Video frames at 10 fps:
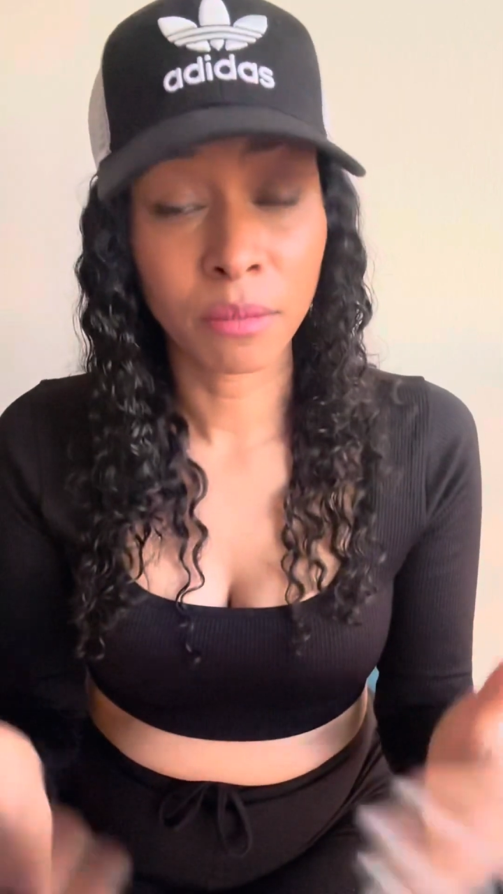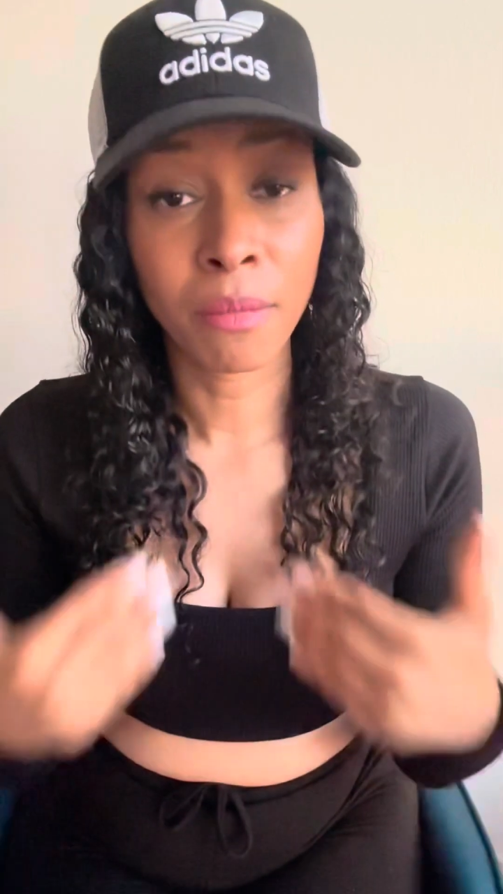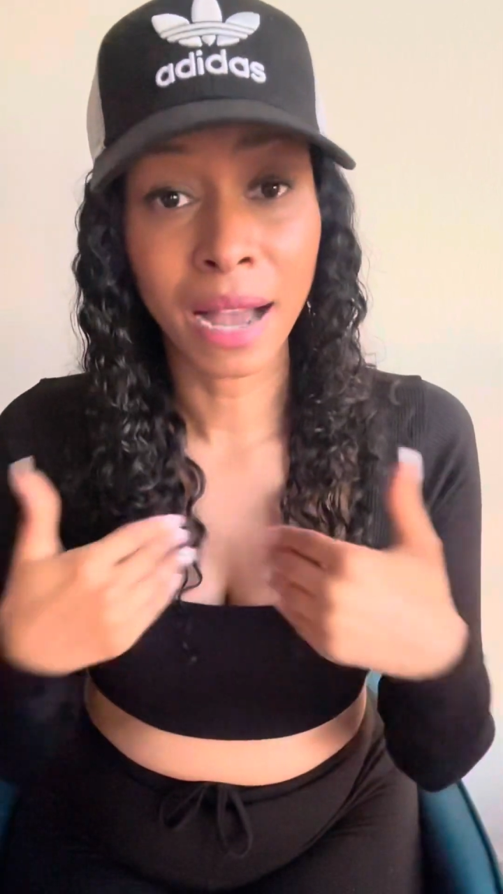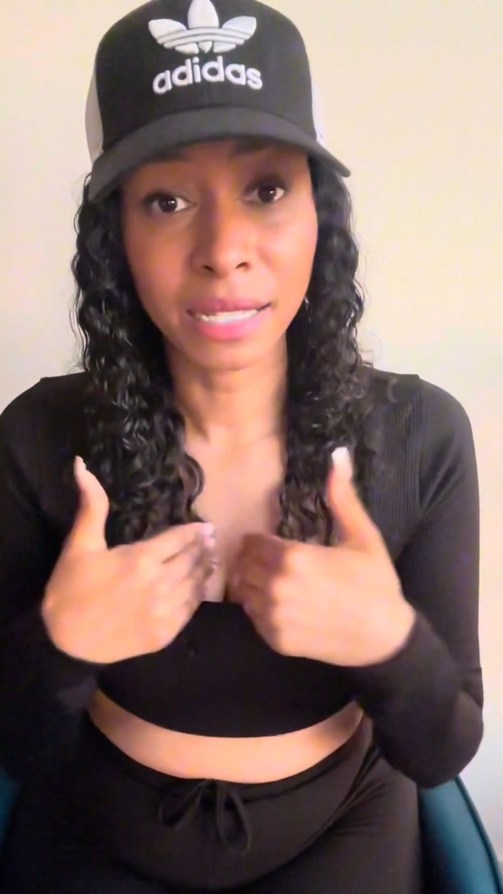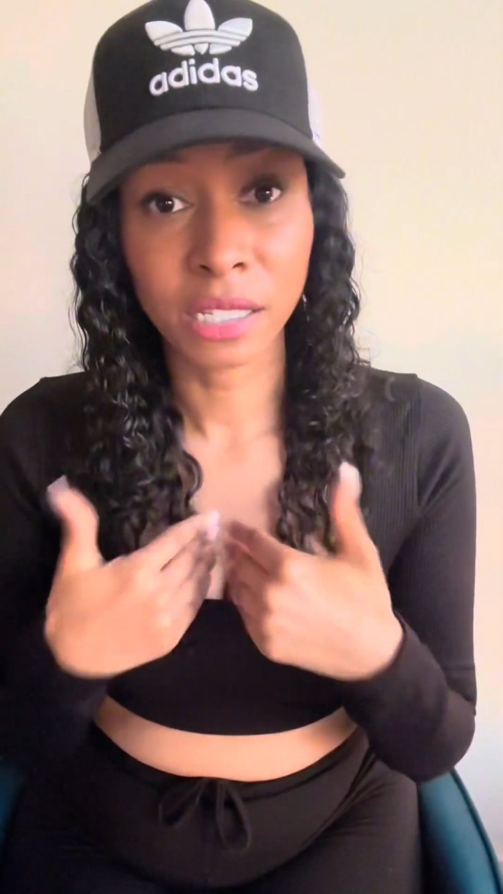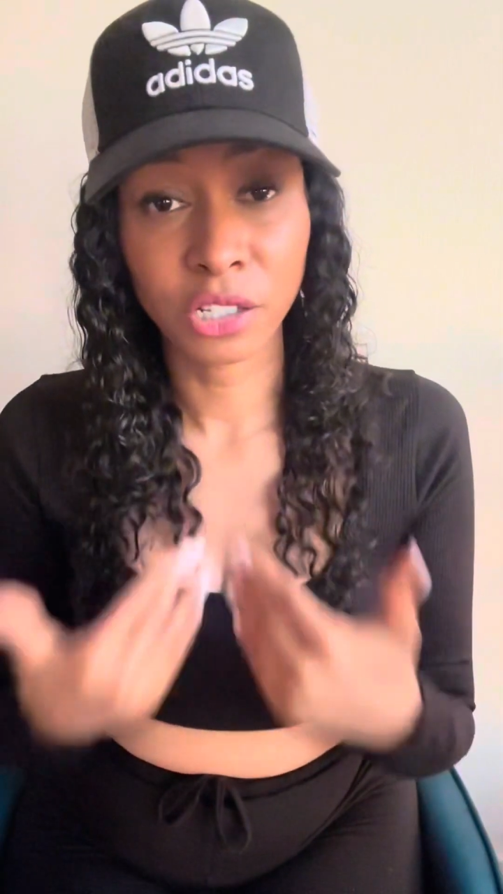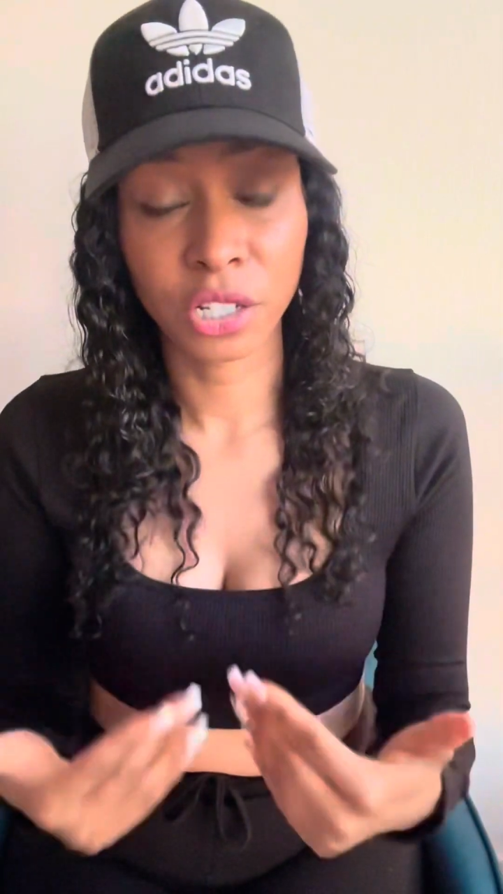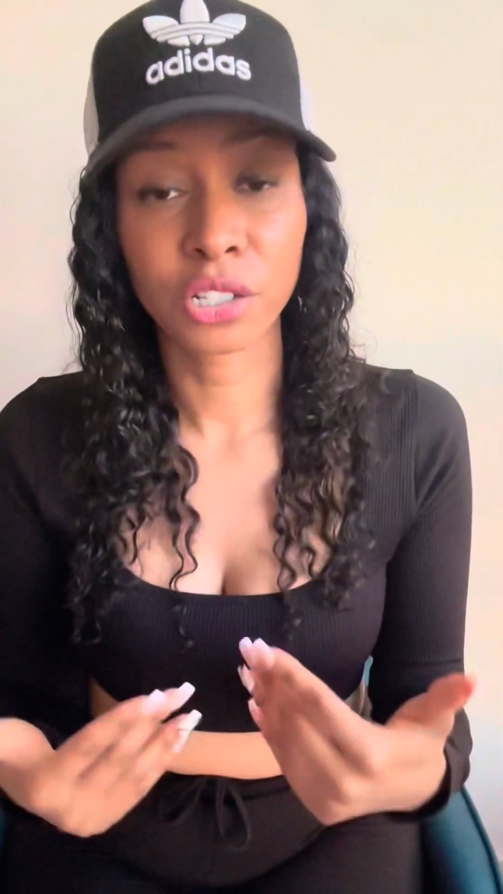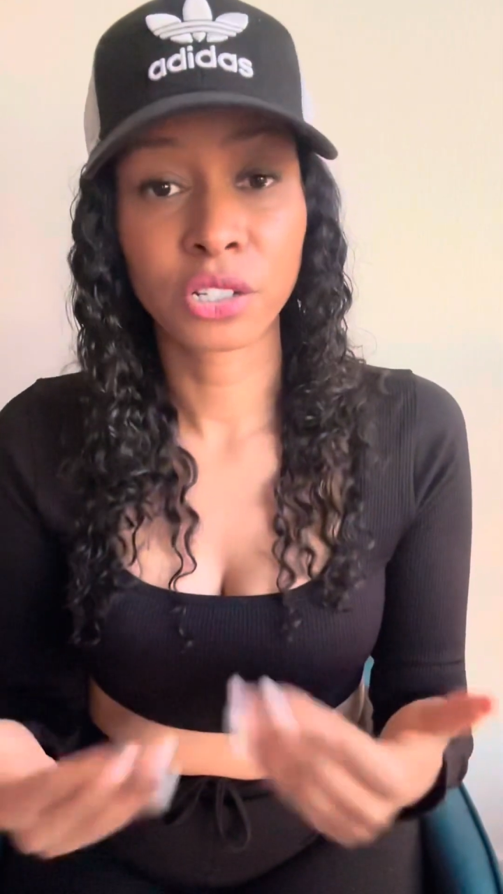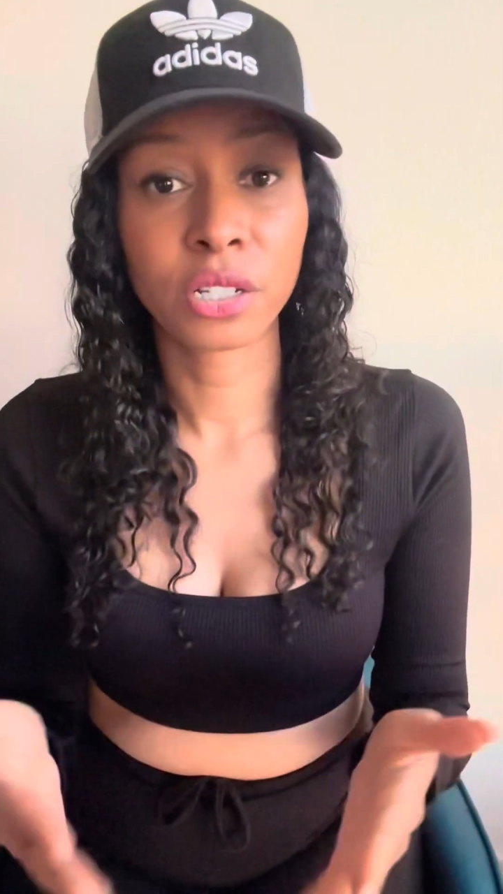my
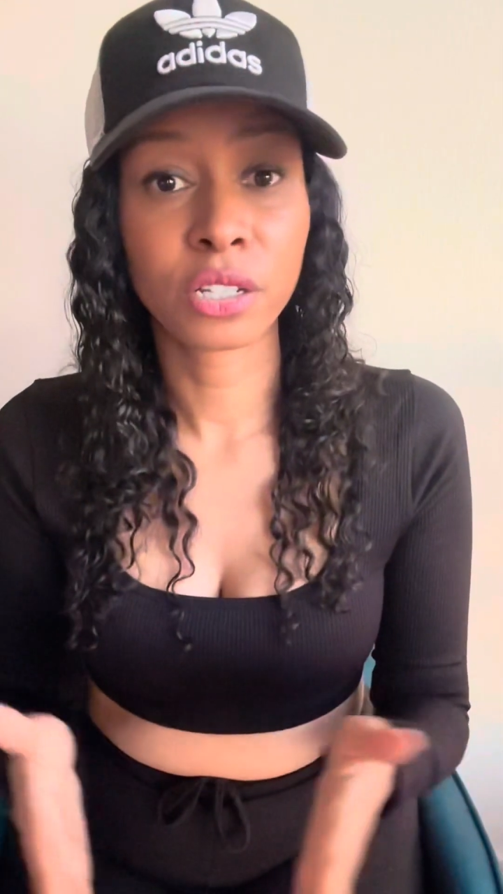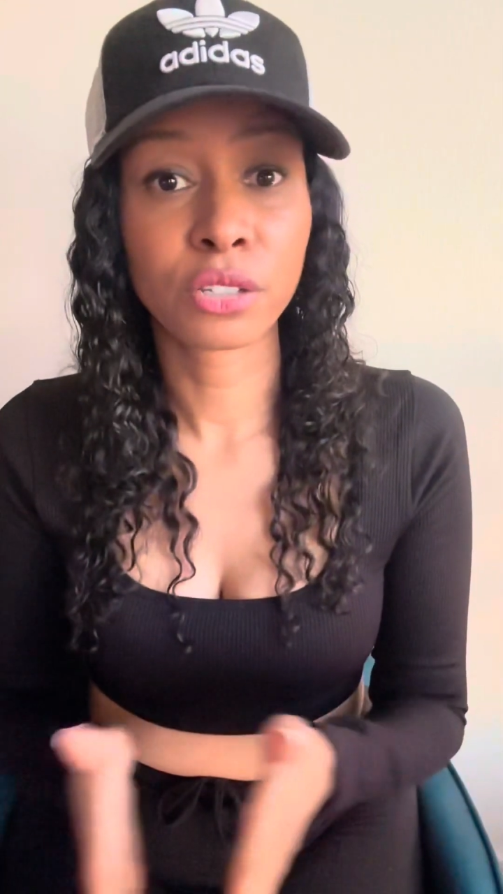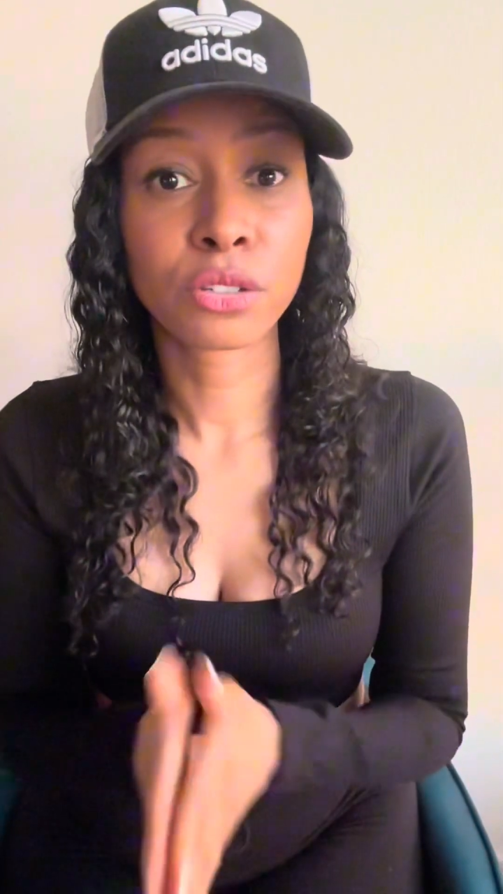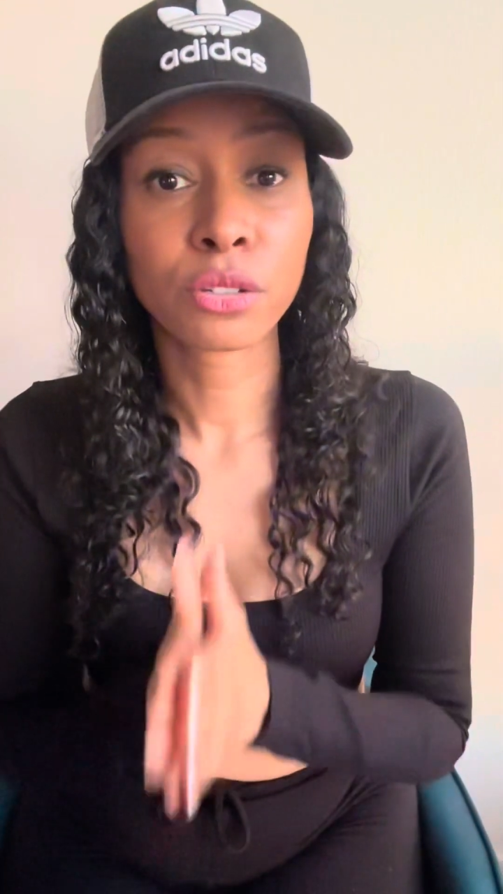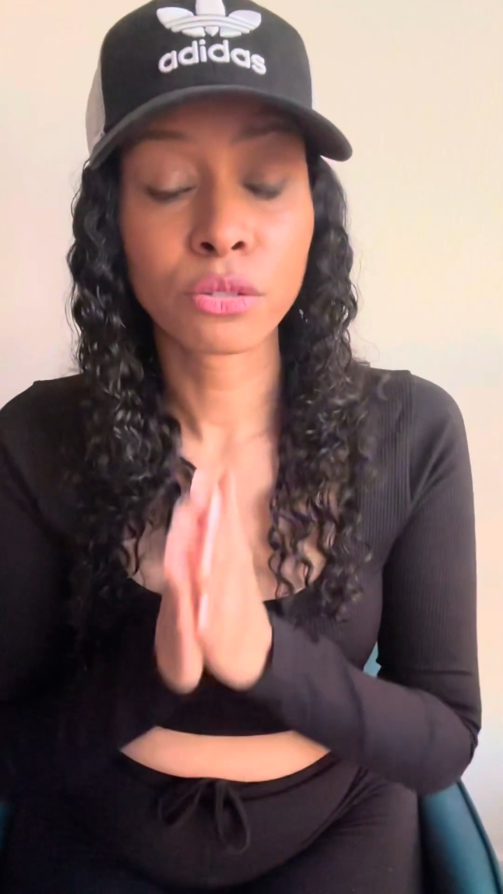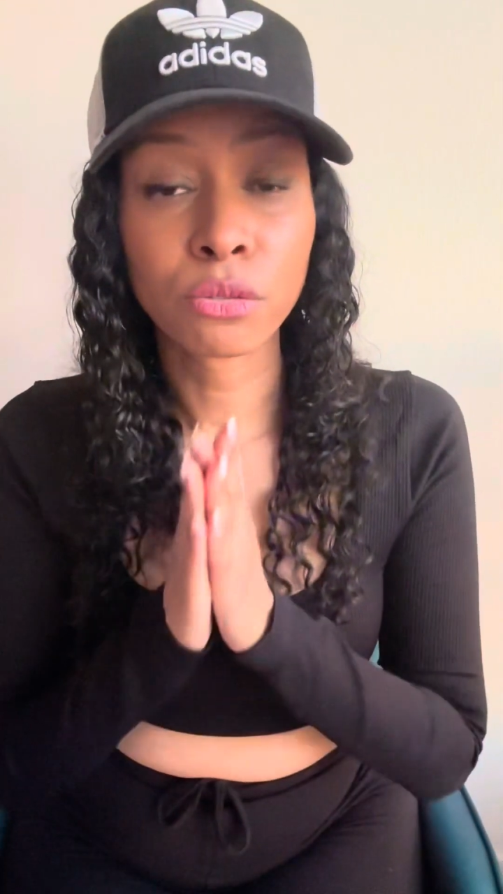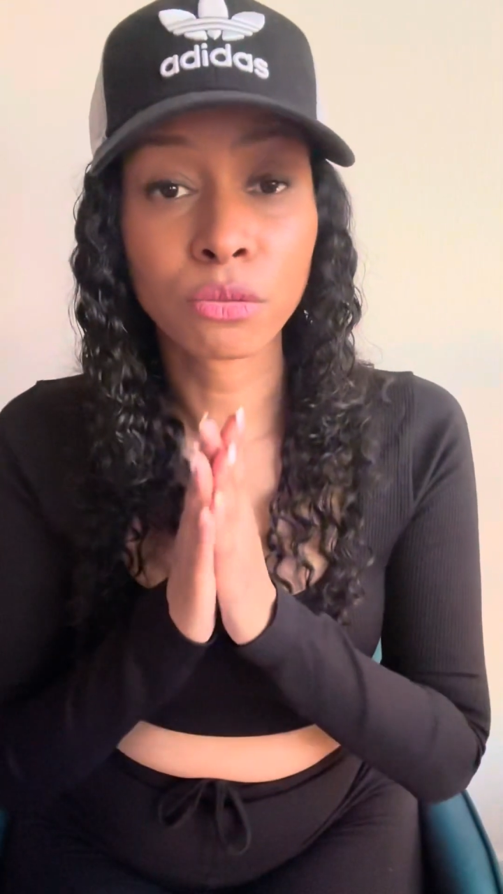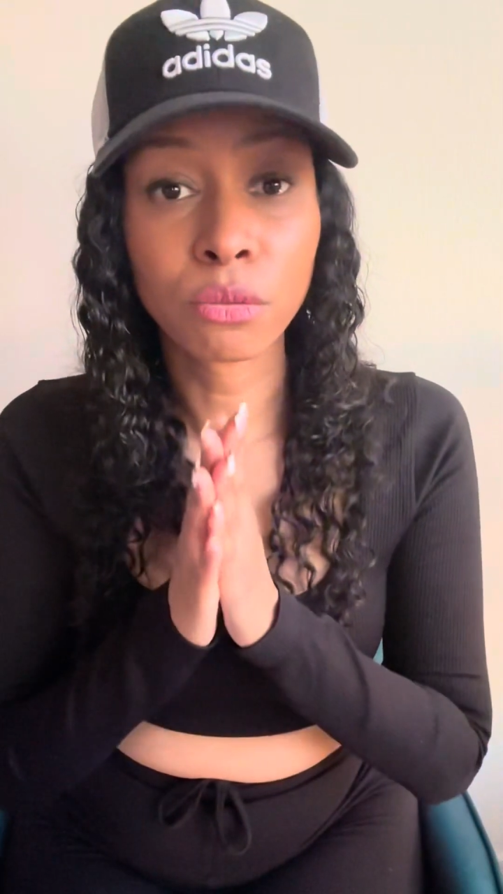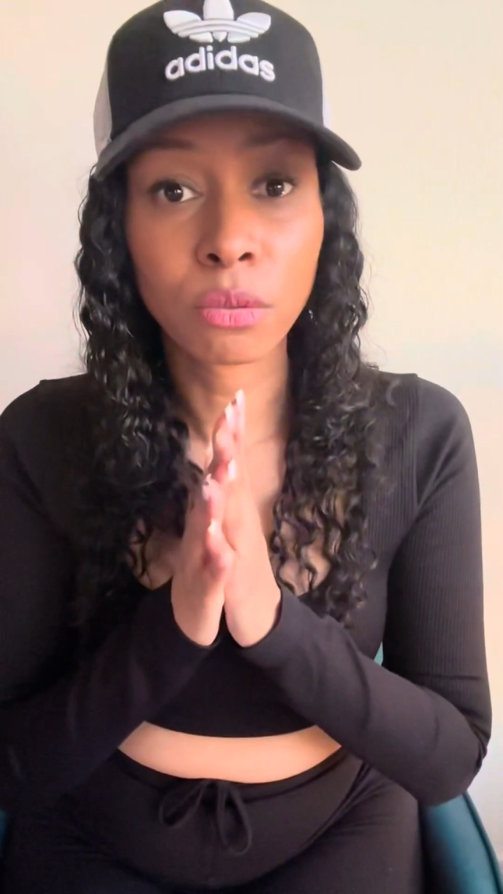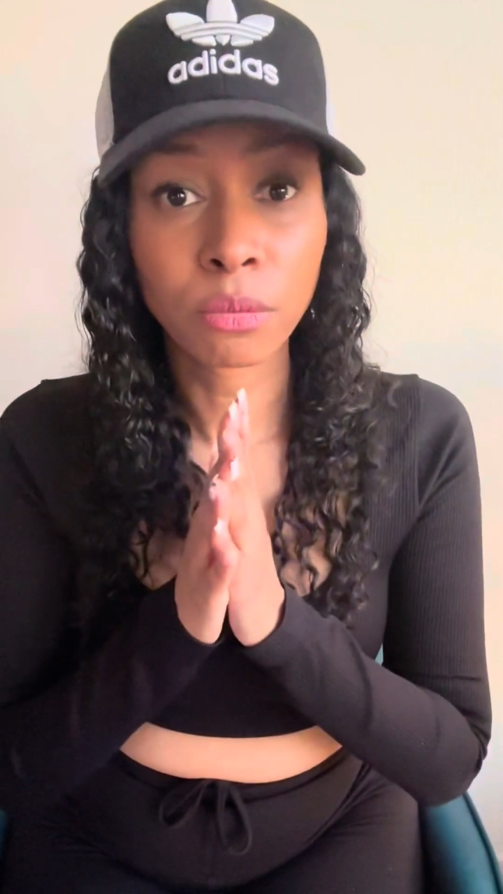suggestion is
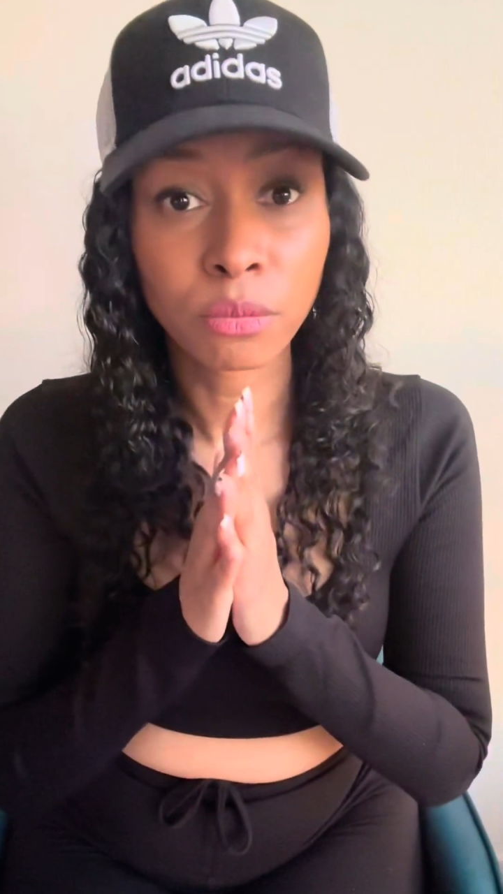to